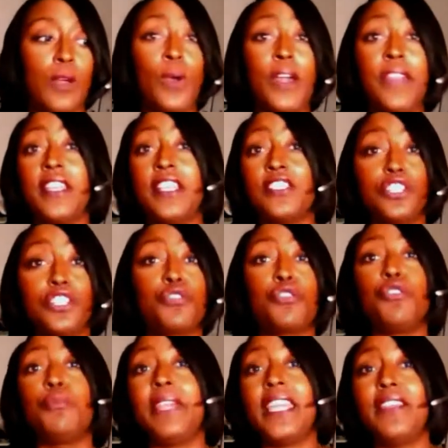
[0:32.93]
Whether it's the
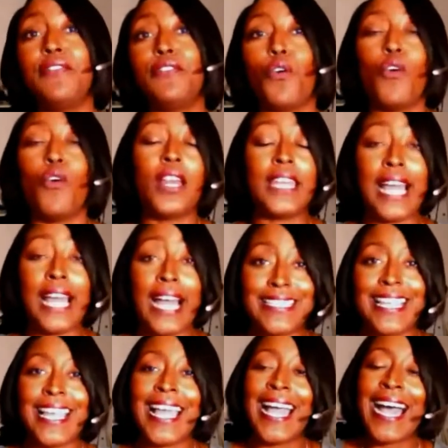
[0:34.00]
true beef or not,
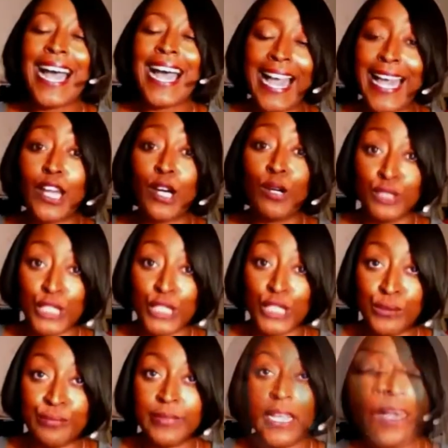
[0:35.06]
I don't know.